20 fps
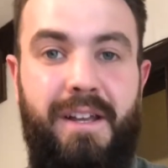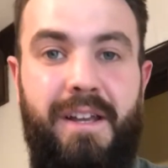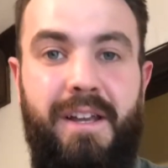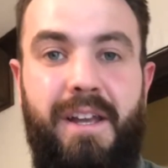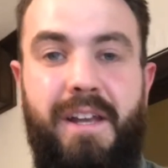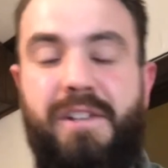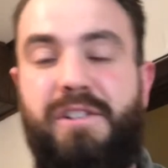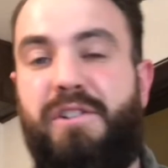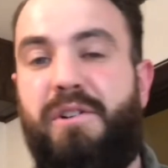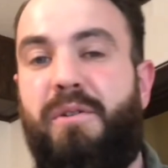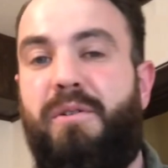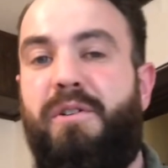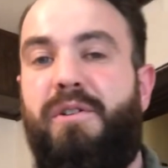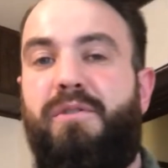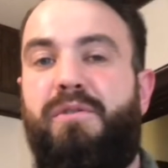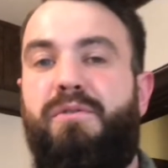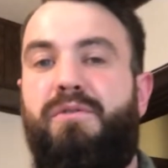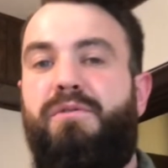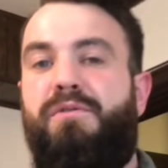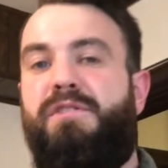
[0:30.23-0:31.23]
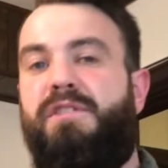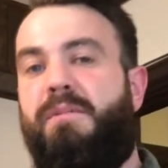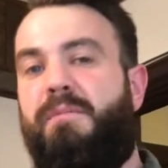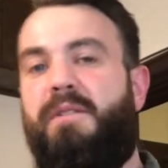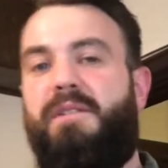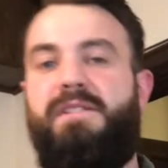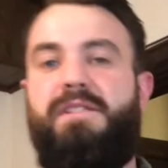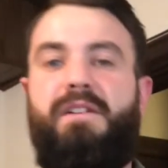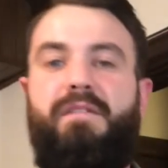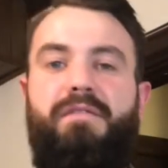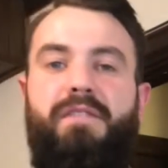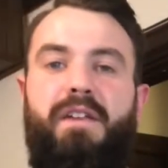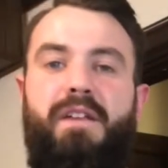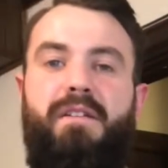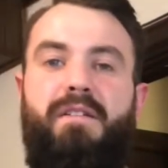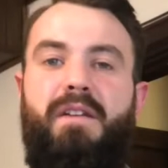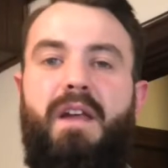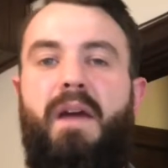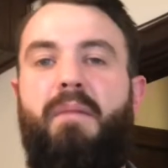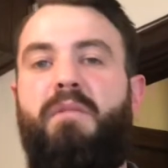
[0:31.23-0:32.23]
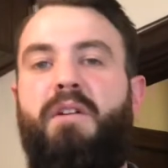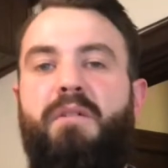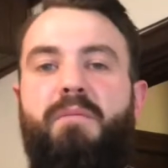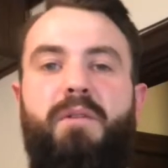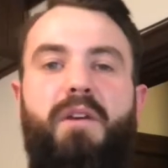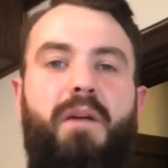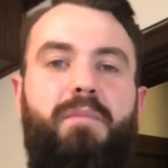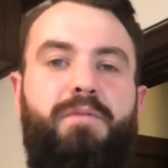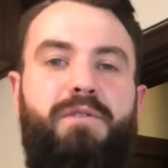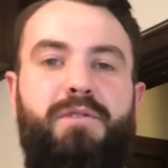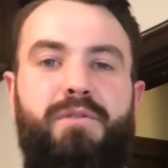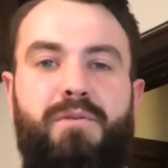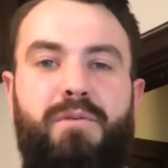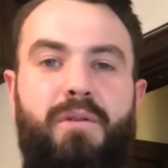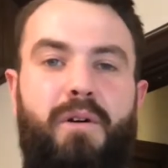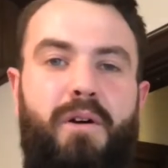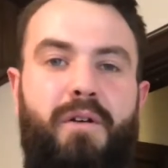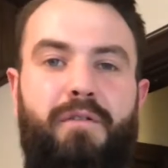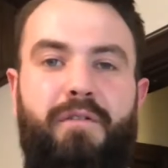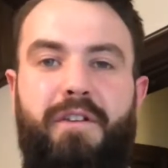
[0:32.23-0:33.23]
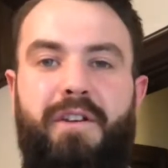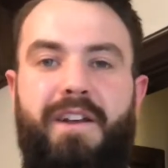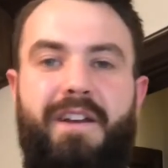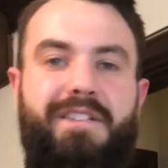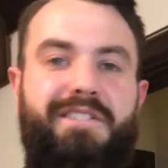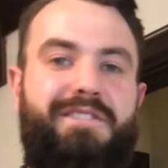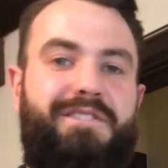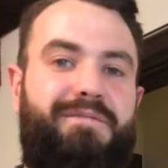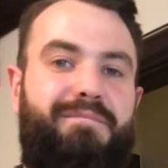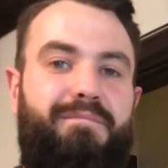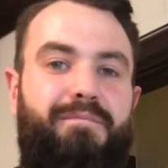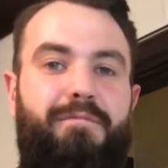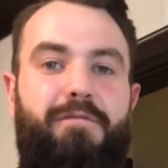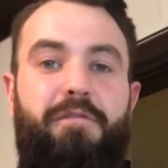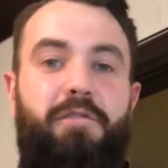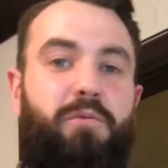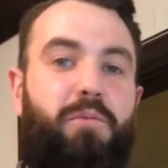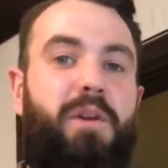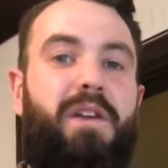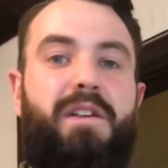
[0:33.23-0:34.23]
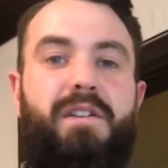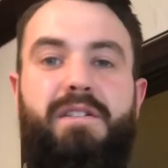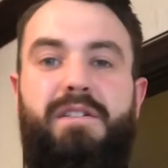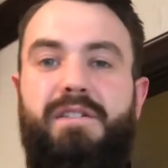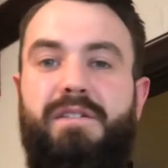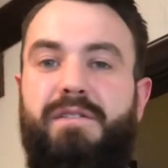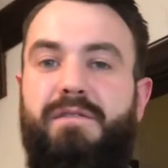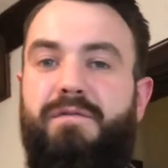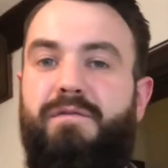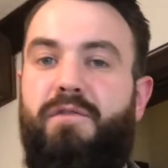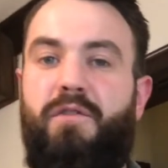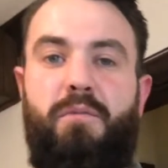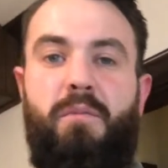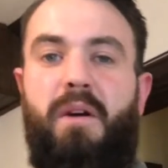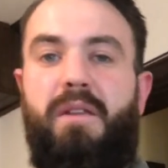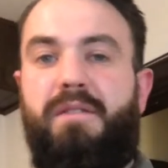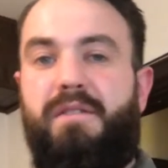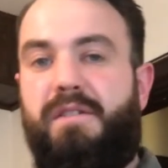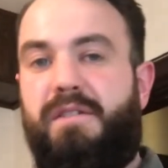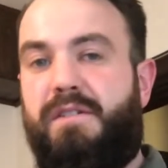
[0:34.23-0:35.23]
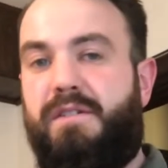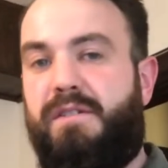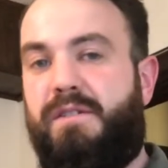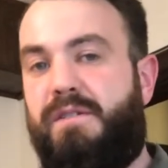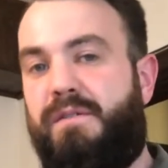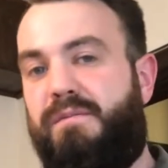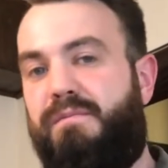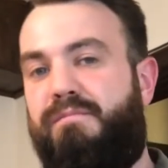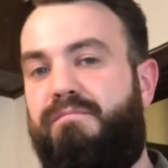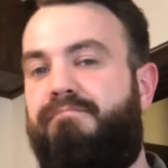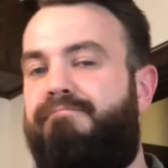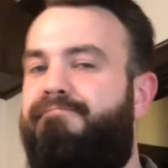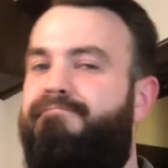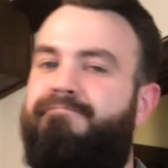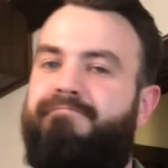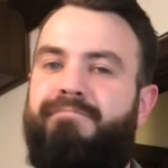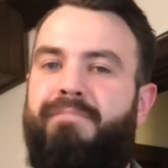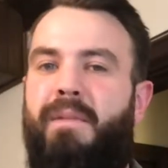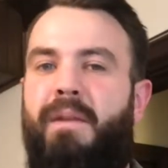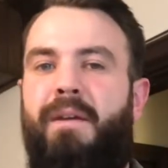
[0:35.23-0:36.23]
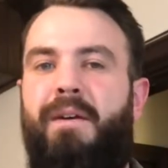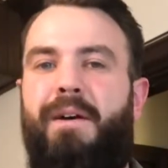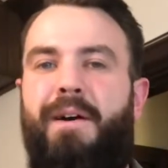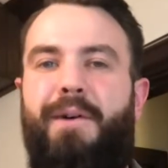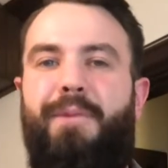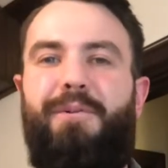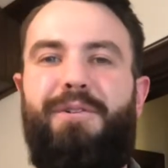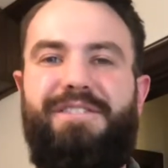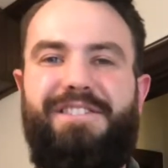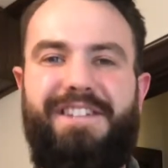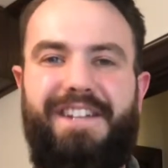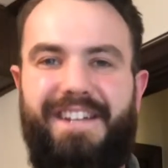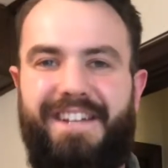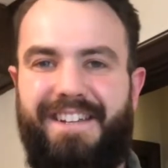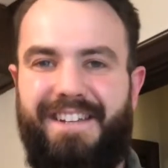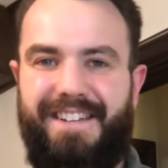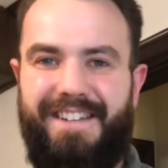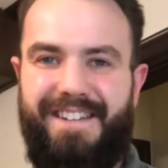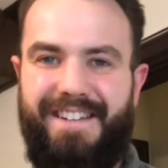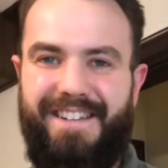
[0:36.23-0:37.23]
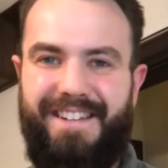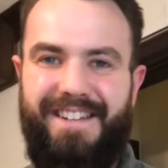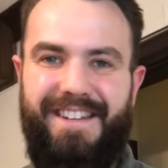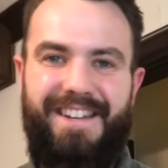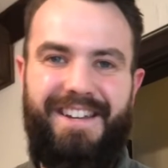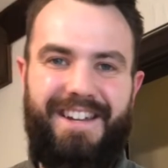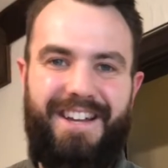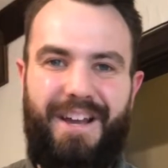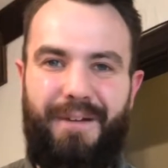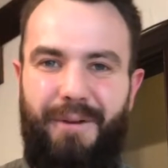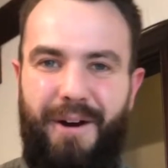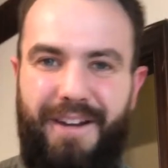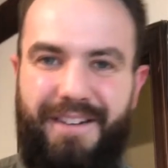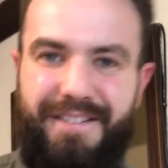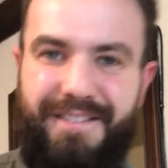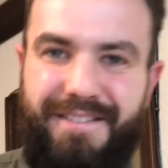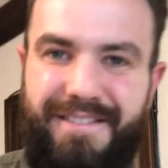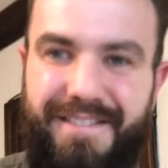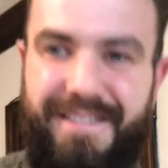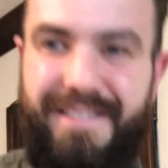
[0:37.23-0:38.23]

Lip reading: and showing you some of the stuff that I'm gonna be up to over the next few weeks, few months. We'll see. Come on.